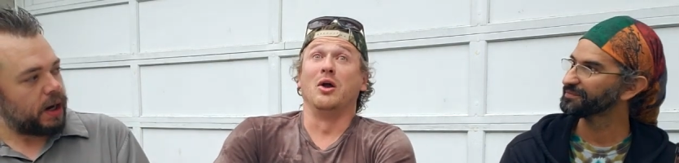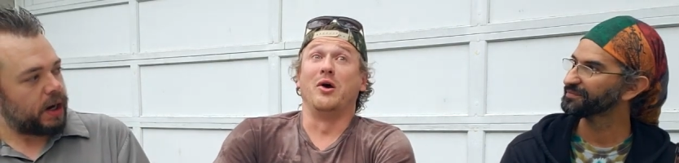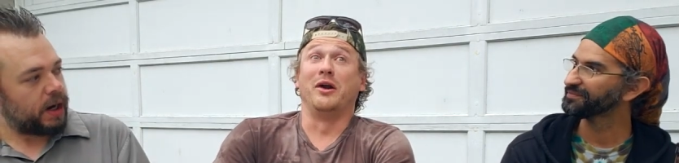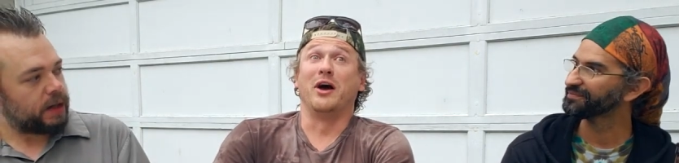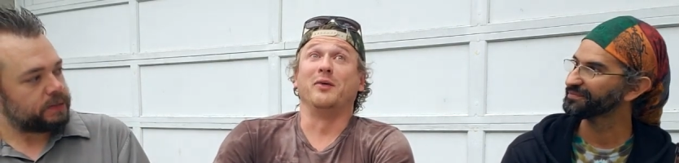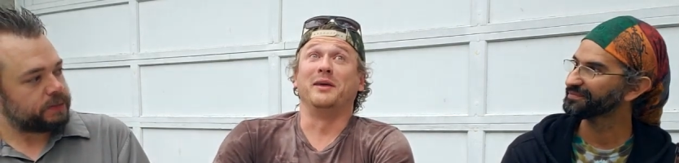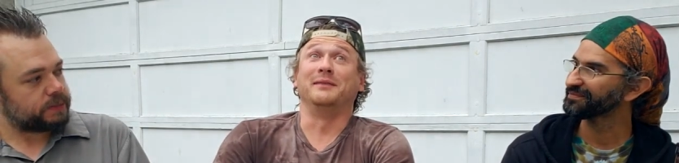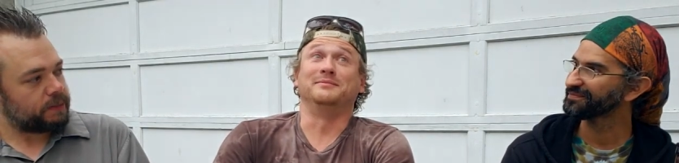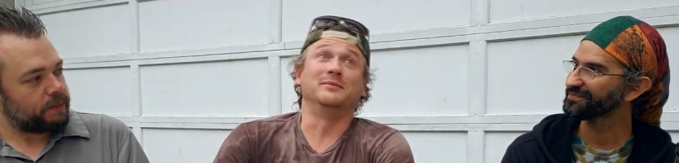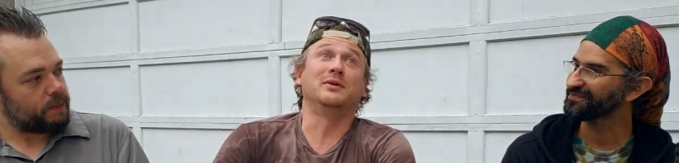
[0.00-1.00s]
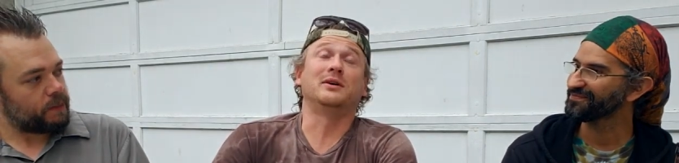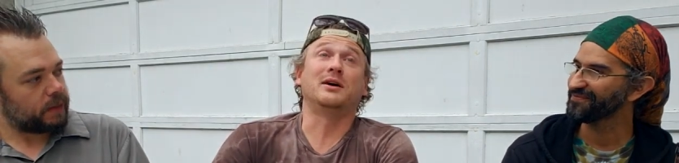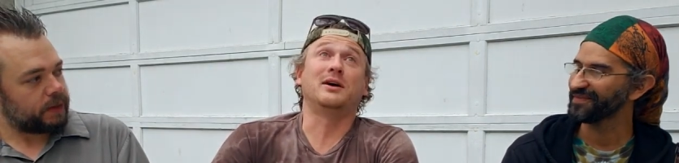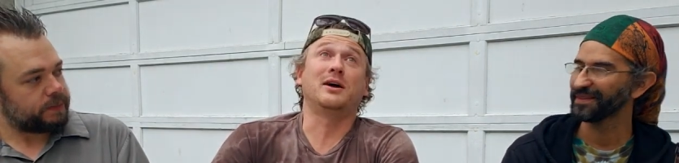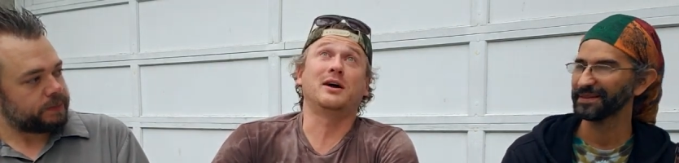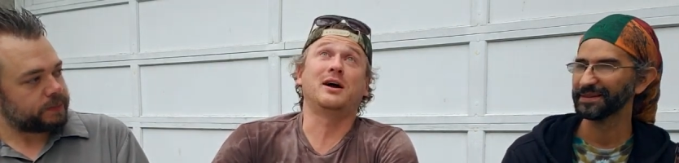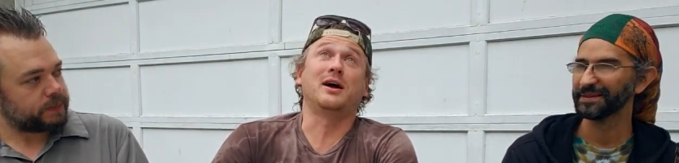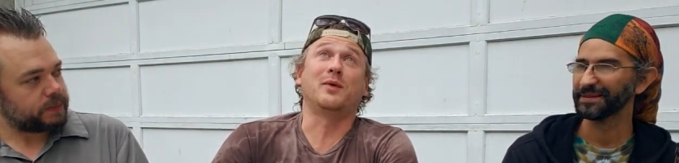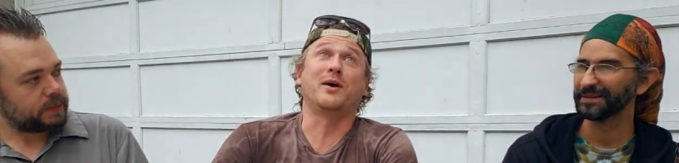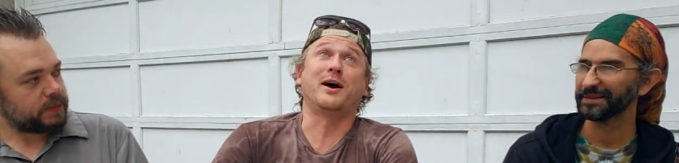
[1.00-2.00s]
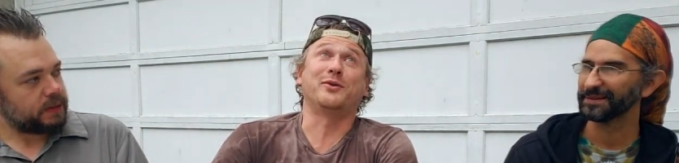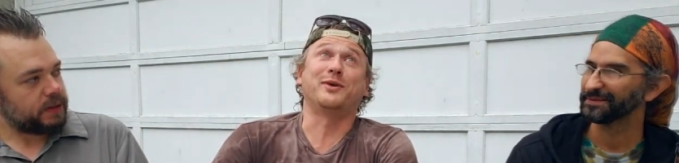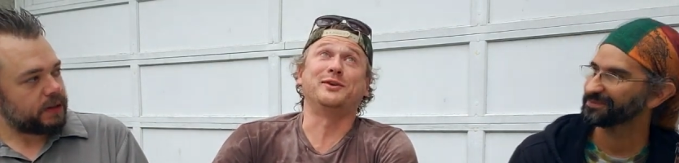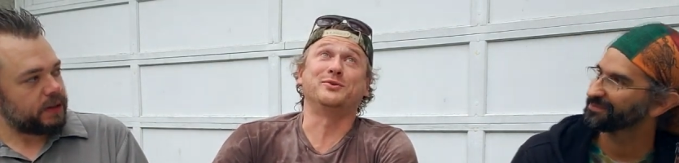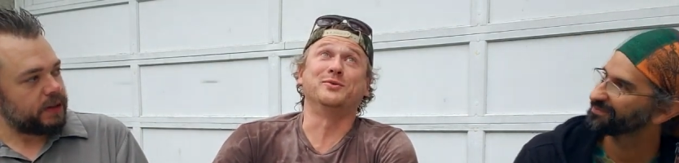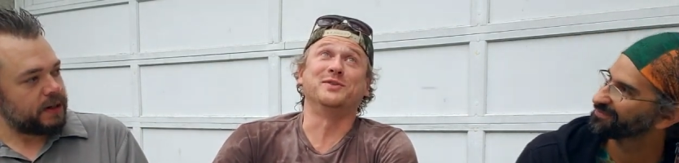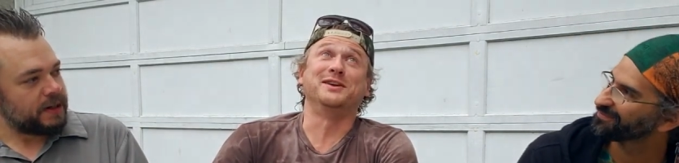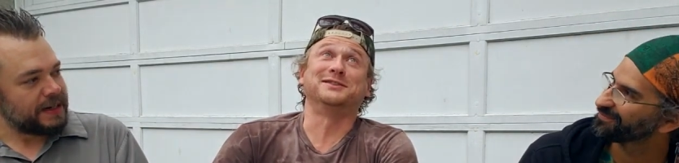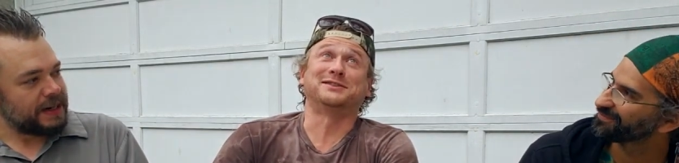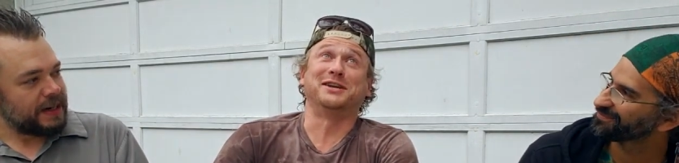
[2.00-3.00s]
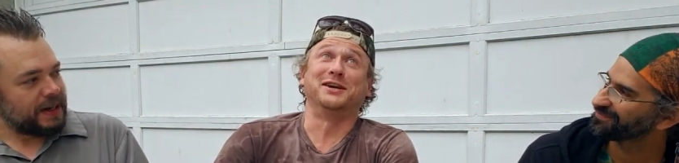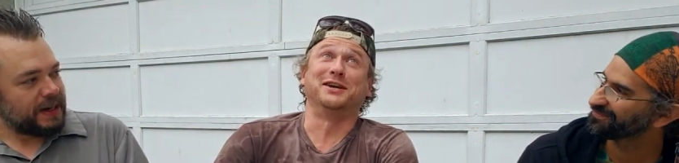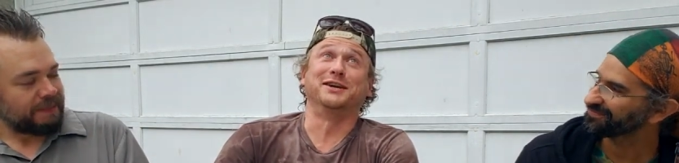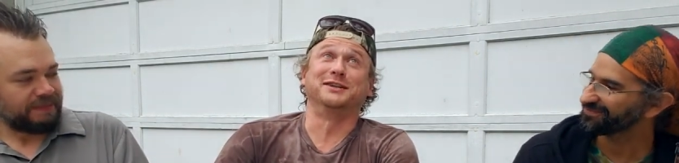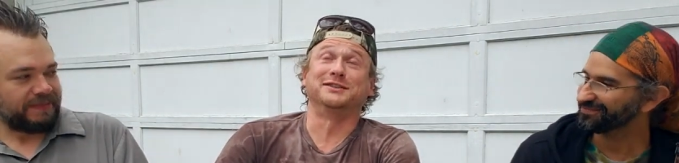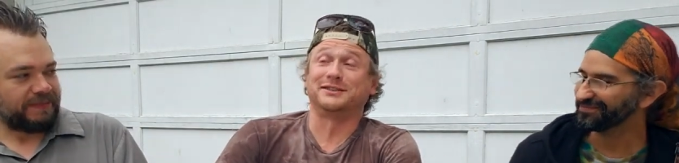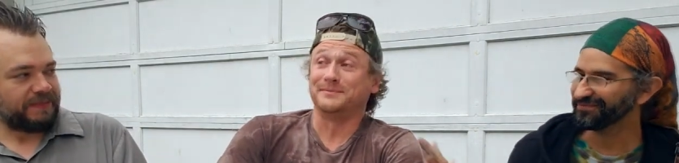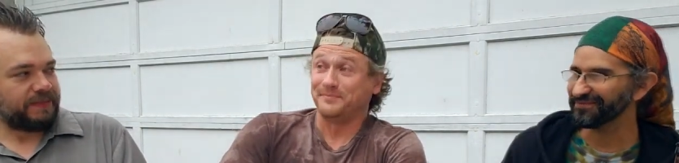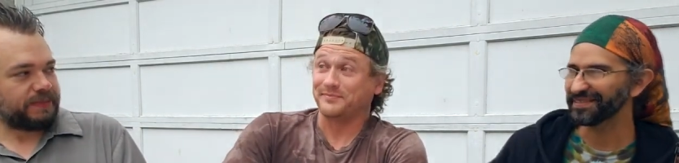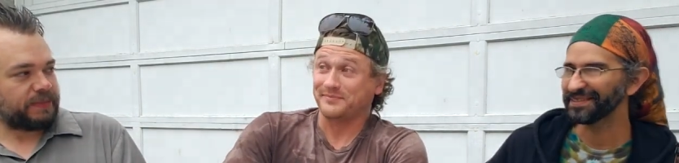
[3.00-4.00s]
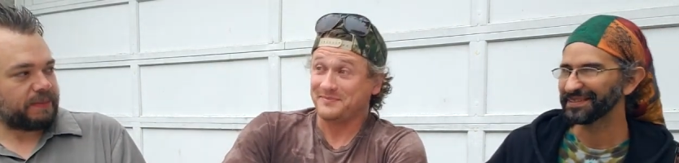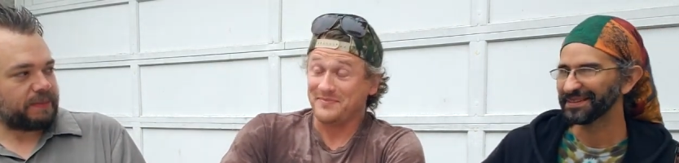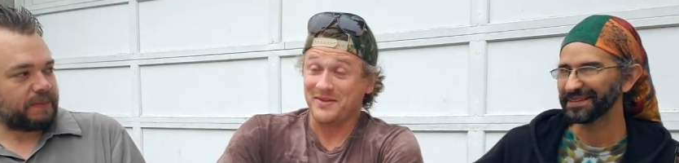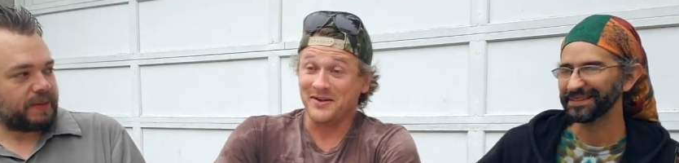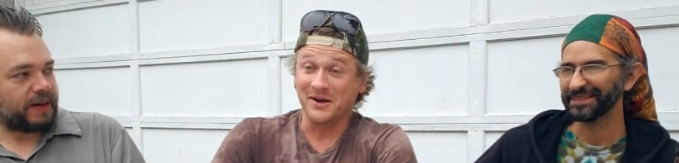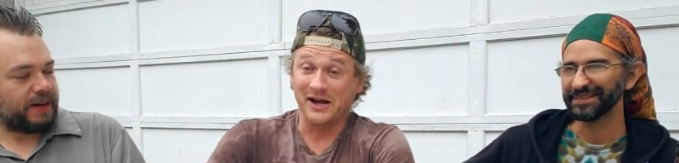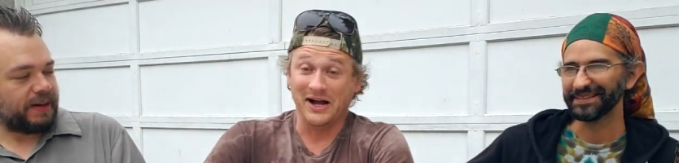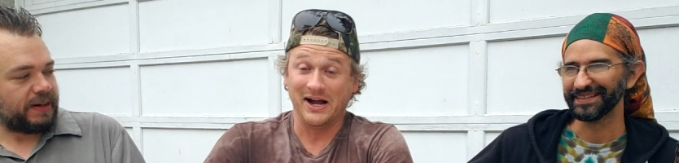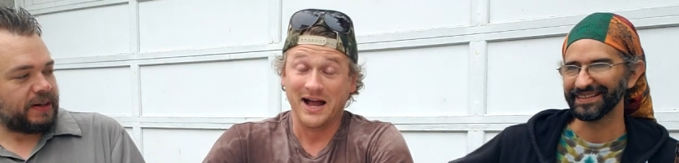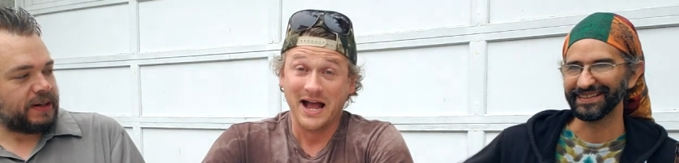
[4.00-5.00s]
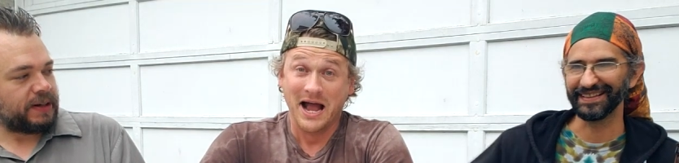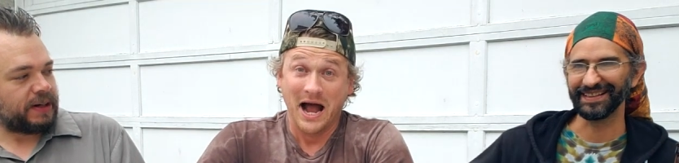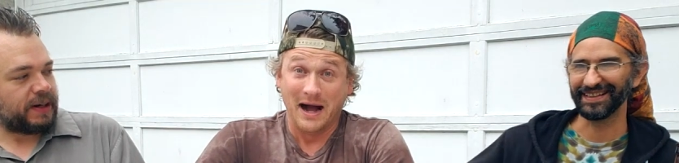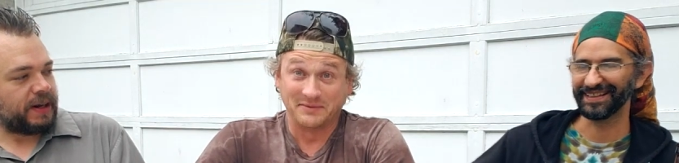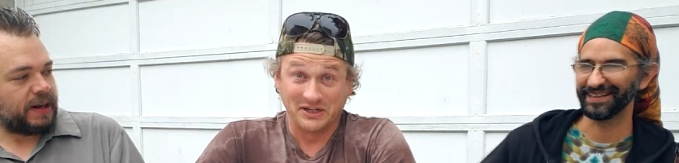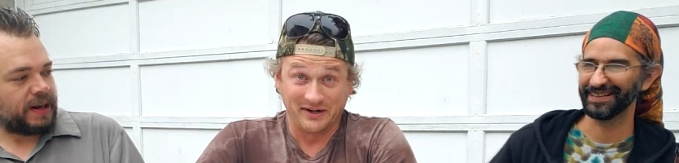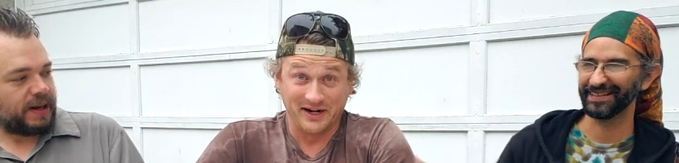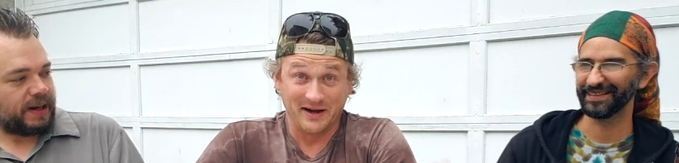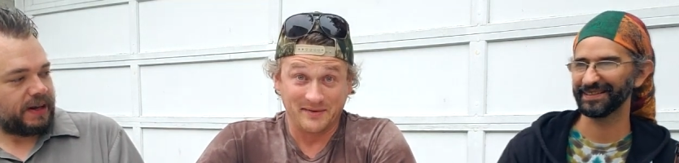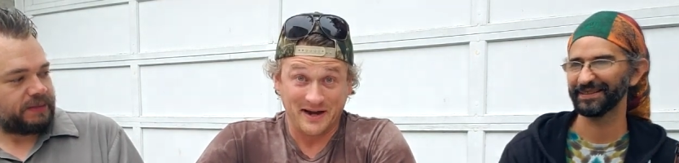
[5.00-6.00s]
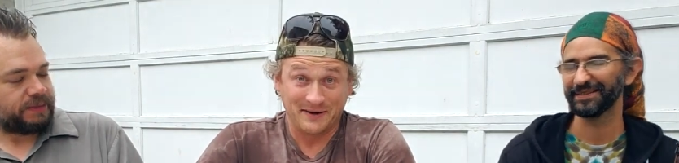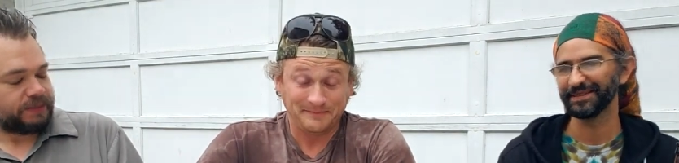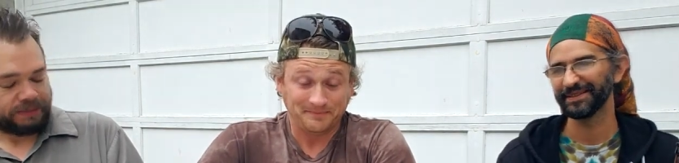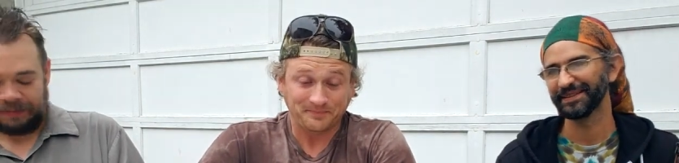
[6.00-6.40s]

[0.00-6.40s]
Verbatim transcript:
Speaker 1: Lord, help me. Uh, why do I do these things? I'm tearing up now.